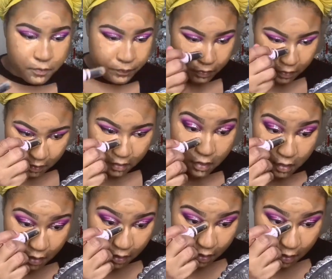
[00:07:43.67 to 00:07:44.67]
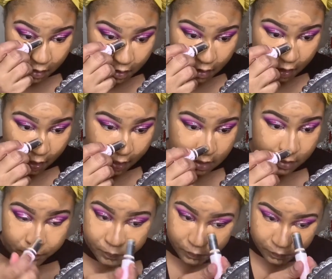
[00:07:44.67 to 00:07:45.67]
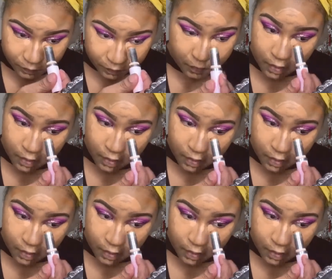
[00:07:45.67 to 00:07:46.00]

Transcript: Alright, so I'm just using my ColourPop,